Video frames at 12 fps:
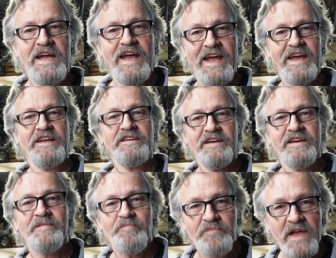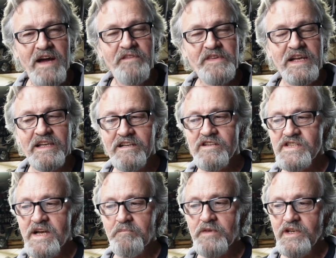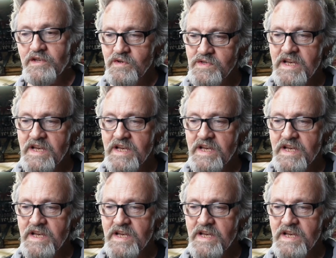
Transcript: and I've got a little something to use,